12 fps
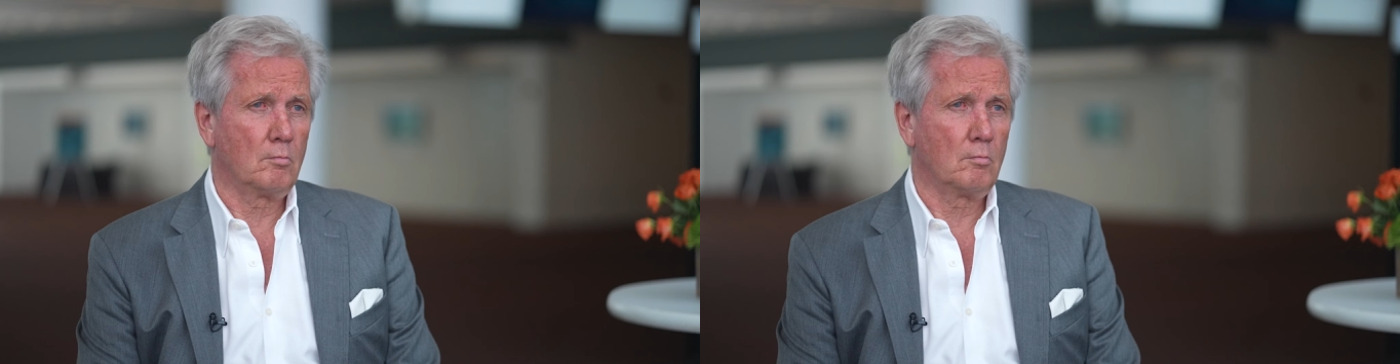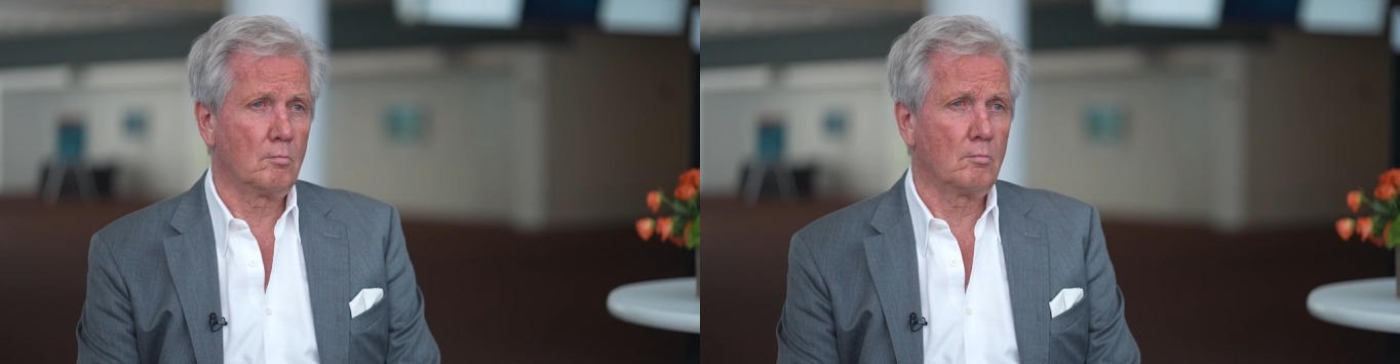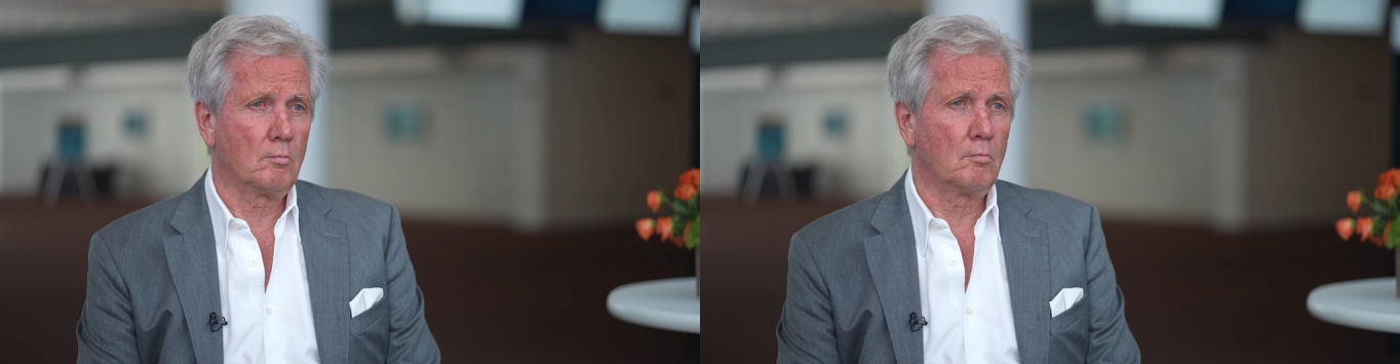these
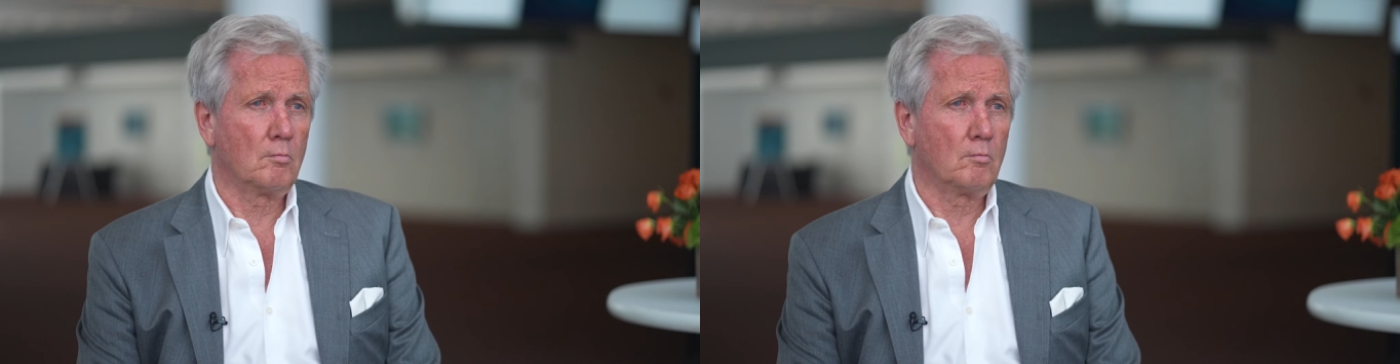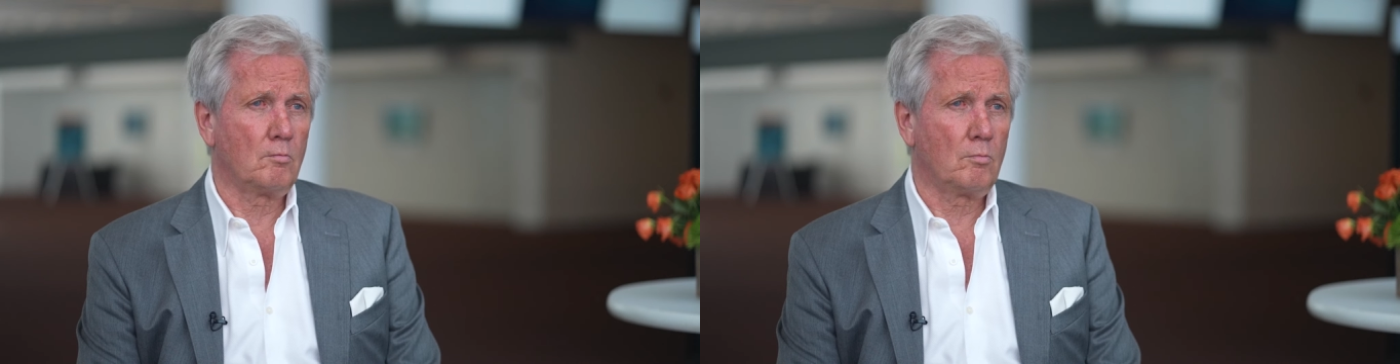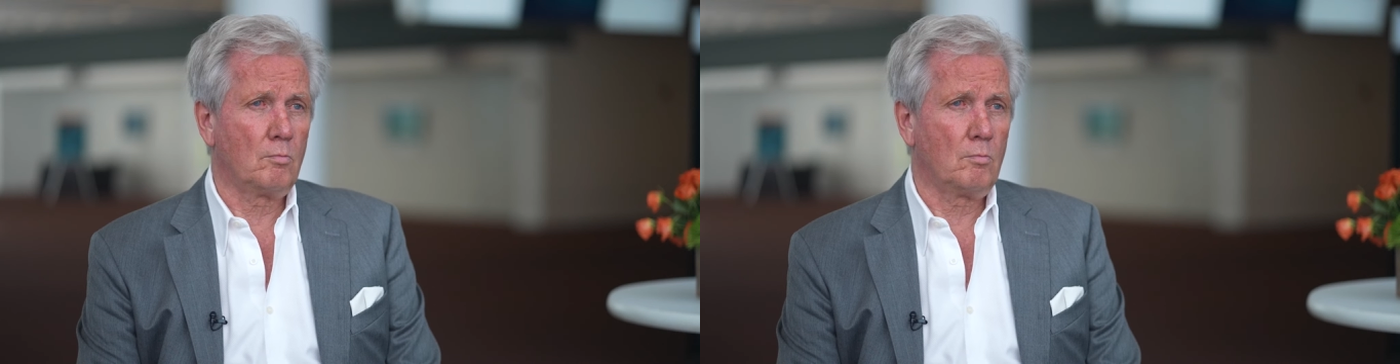types of
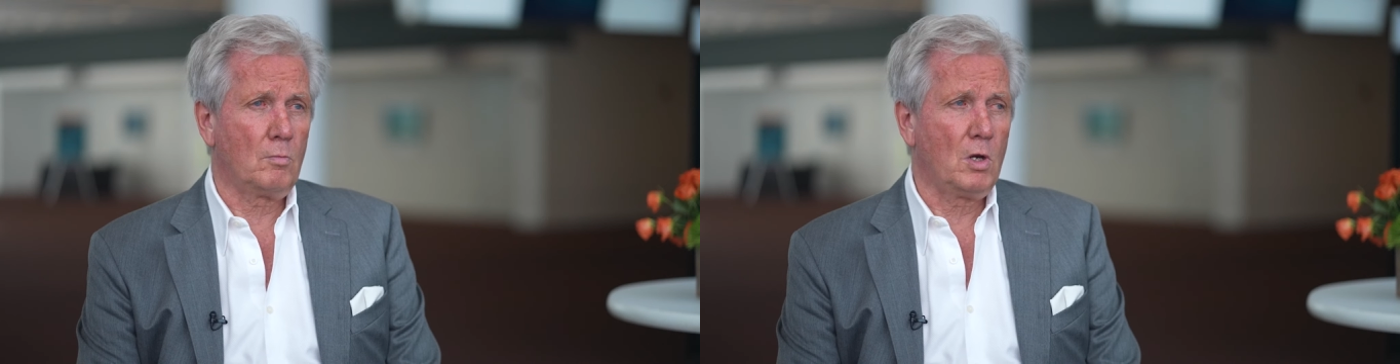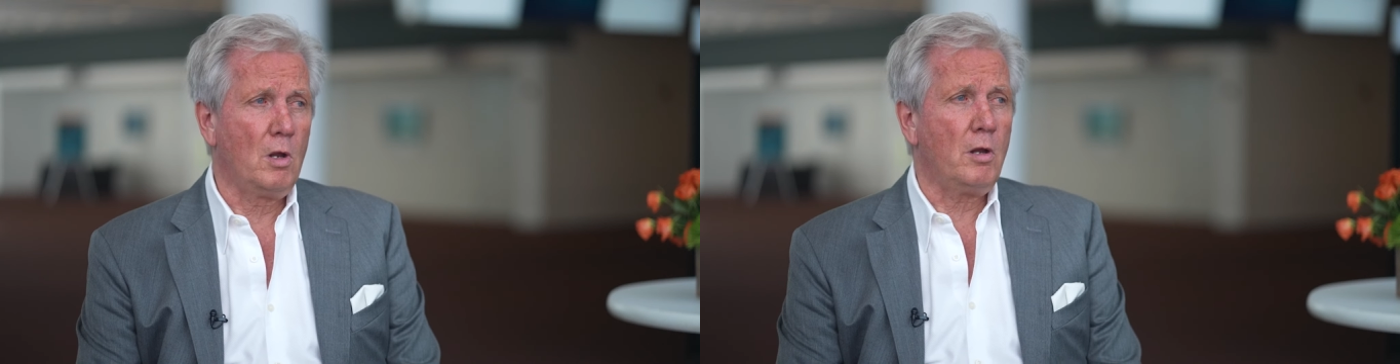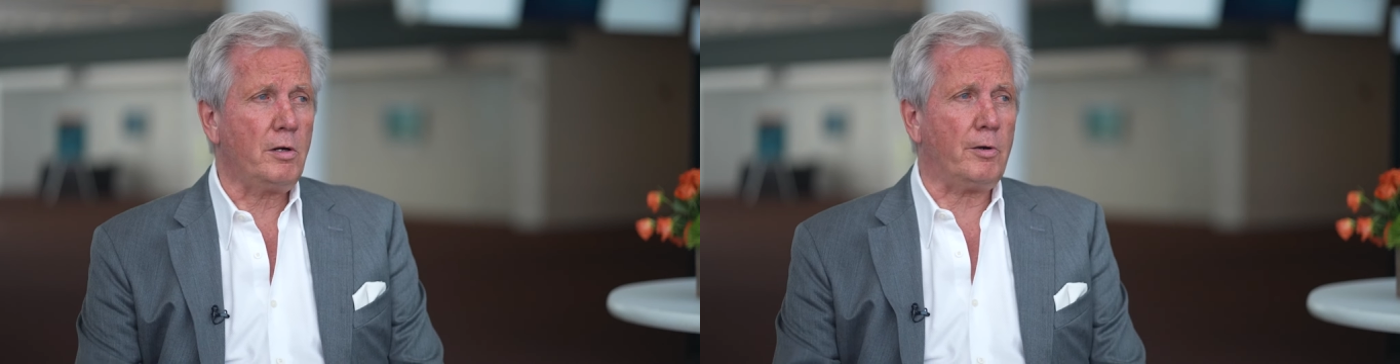threats.
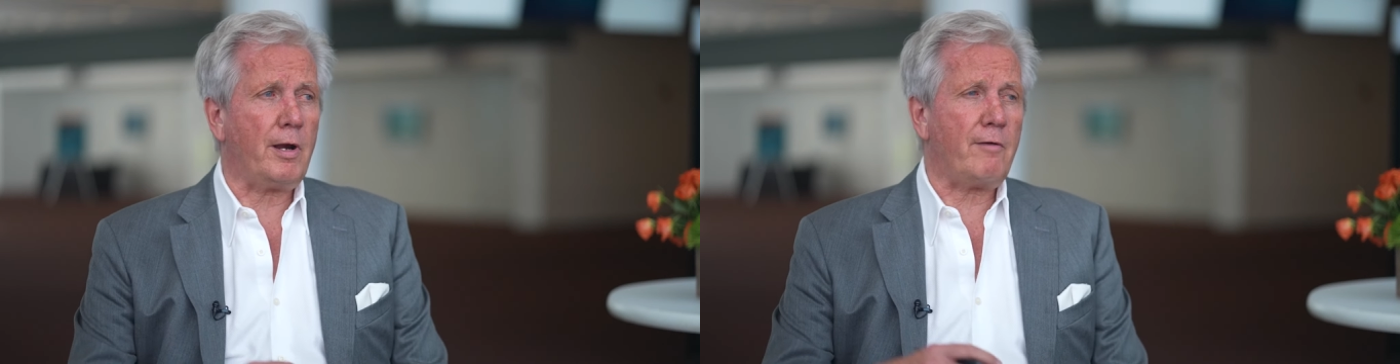Your